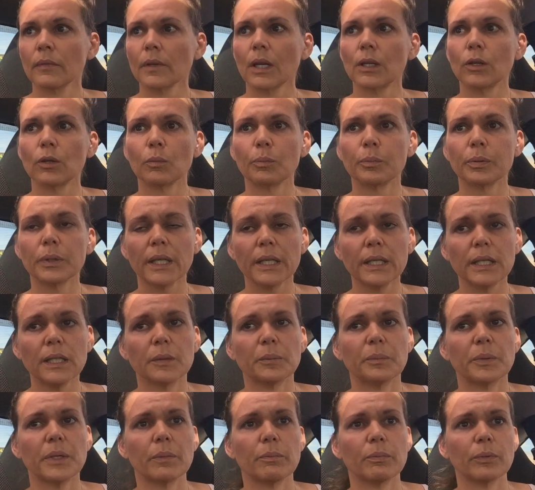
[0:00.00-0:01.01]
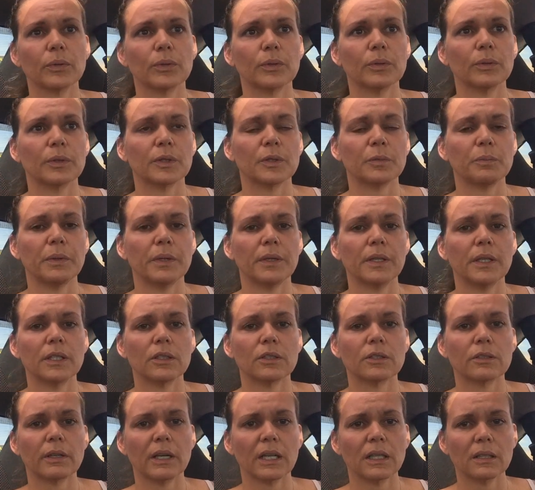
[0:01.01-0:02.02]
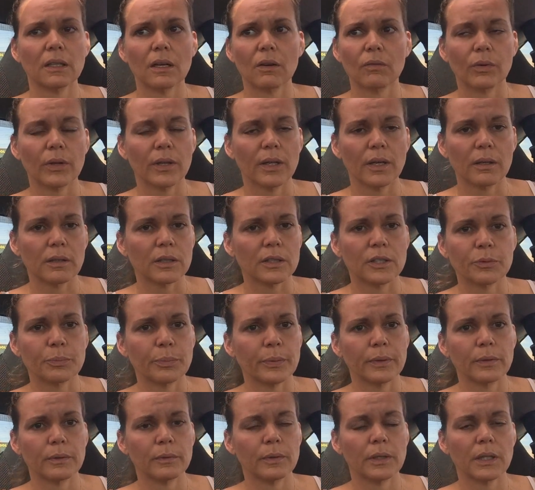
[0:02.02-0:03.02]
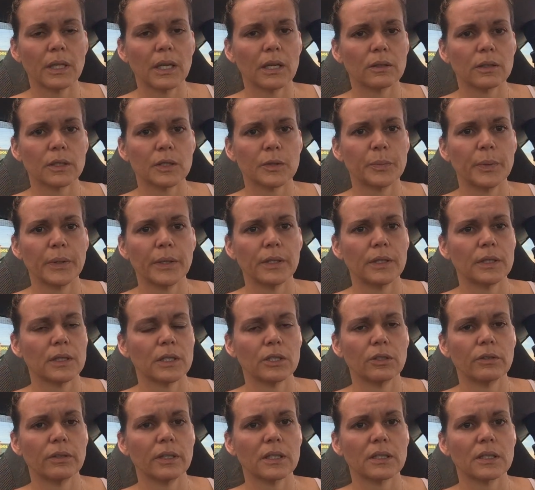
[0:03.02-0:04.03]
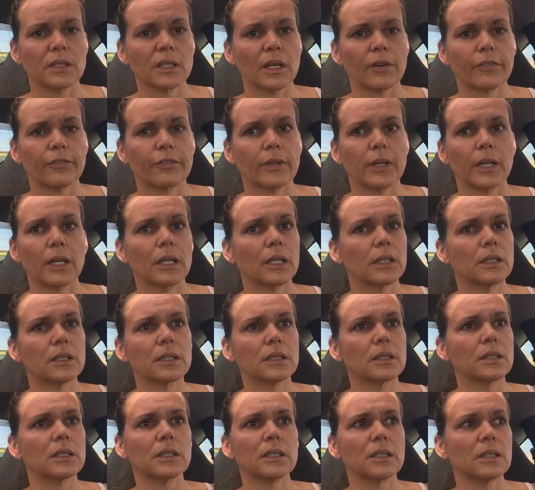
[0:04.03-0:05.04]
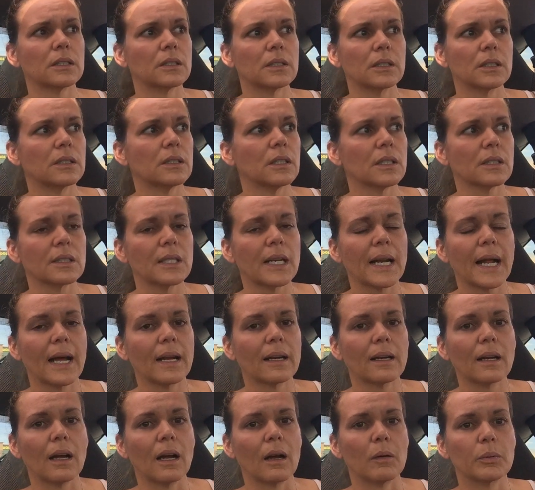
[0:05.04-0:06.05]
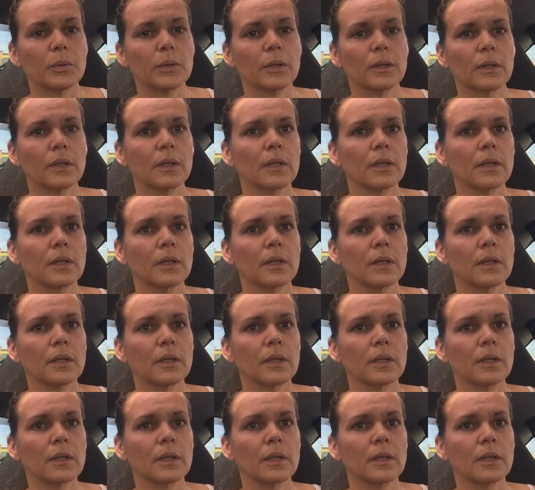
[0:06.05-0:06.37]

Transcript: I know plenty of people who experience great love without experiencing great suffering. It doesn't add up.